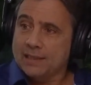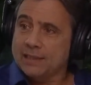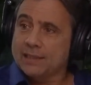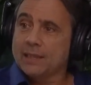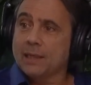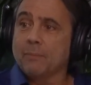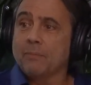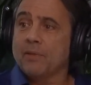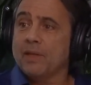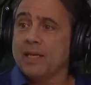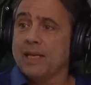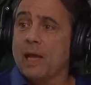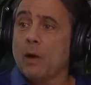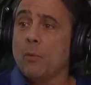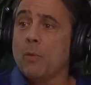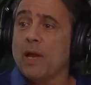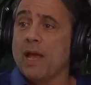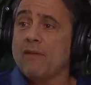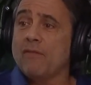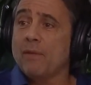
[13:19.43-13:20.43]
something that
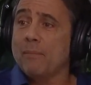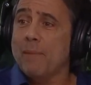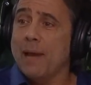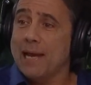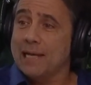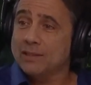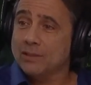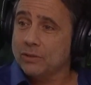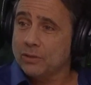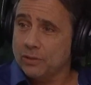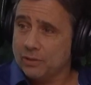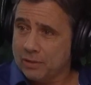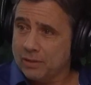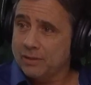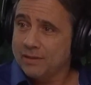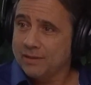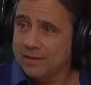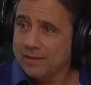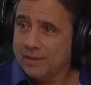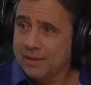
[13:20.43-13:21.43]
we haven't mastered.
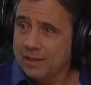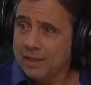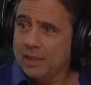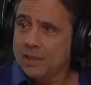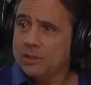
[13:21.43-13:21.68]
Right.